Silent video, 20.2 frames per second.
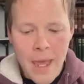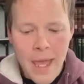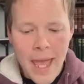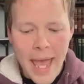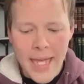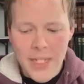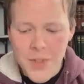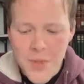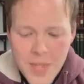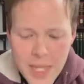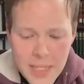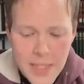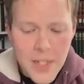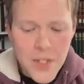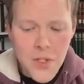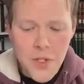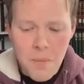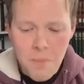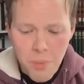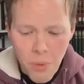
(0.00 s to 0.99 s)
"As this
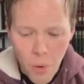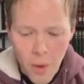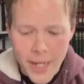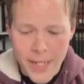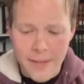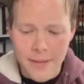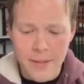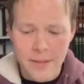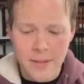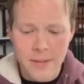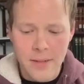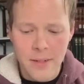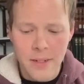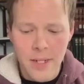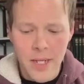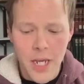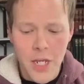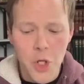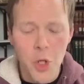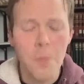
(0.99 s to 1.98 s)
is the point
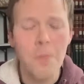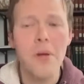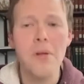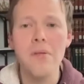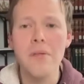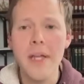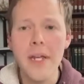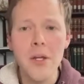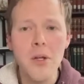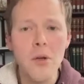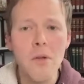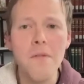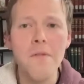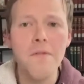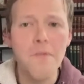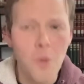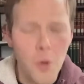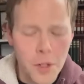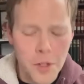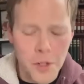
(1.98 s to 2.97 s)
in your political
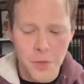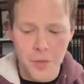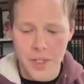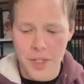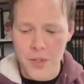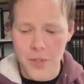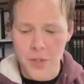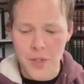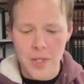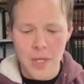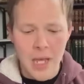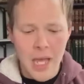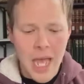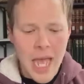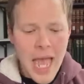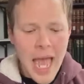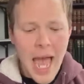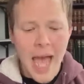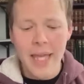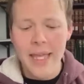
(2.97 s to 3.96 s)
fortress
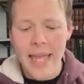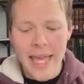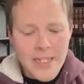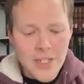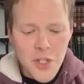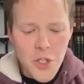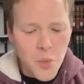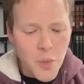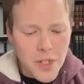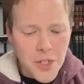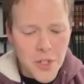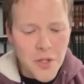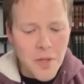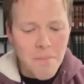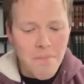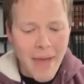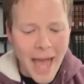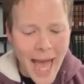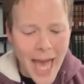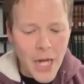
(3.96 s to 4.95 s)
against which the
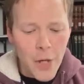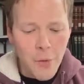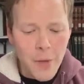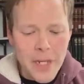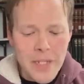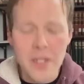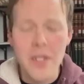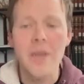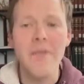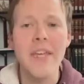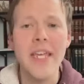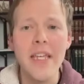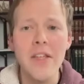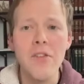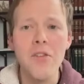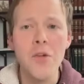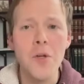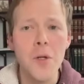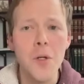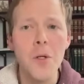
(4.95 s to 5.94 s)
batteries of
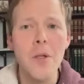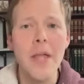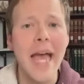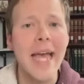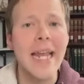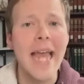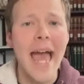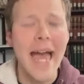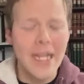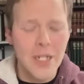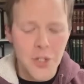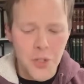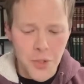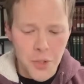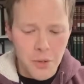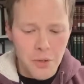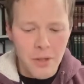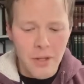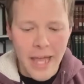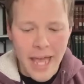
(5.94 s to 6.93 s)
internal and
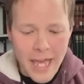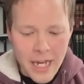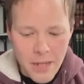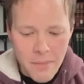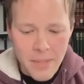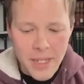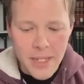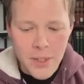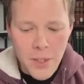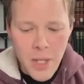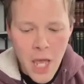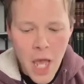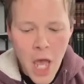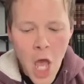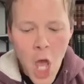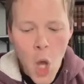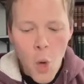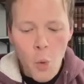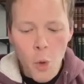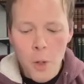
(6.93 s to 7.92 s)
external enemies
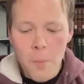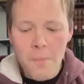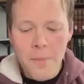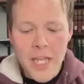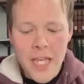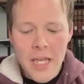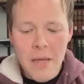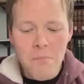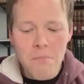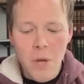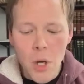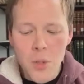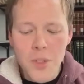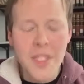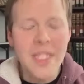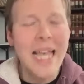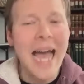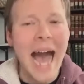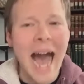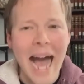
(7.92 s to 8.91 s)
will be
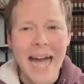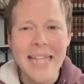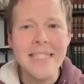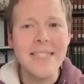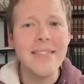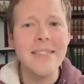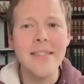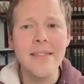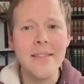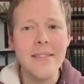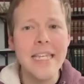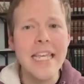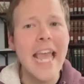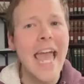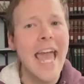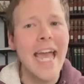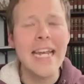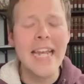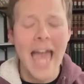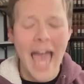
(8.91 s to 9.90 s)
most constantly
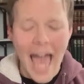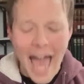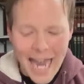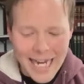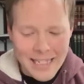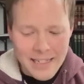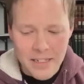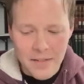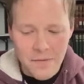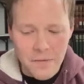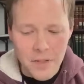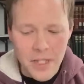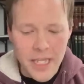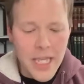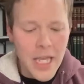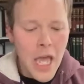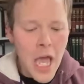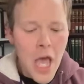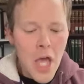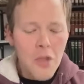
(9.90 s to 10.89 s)
and
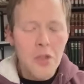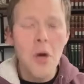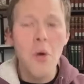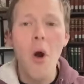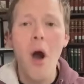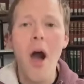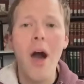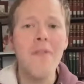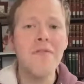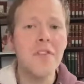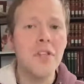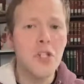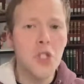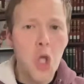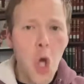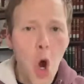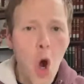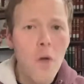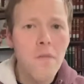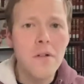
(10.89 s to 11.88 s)
actively, though often
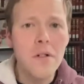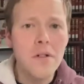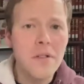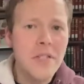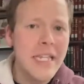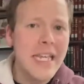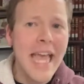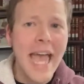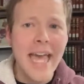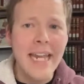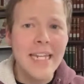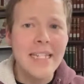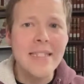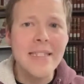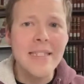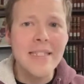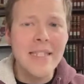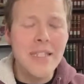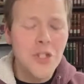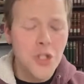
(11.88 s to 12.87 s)
covertly and
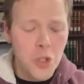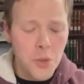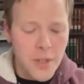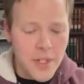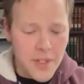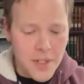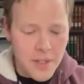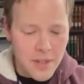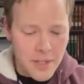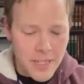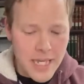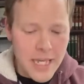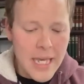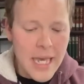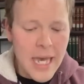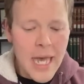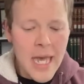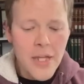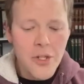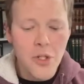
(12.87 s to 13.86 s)
insidiously,
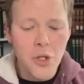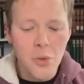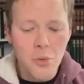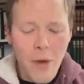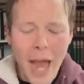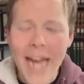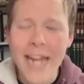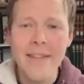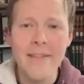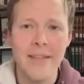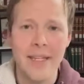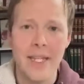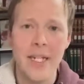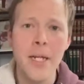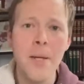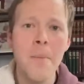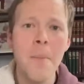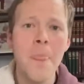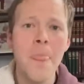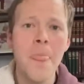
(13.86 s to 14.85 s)
directed,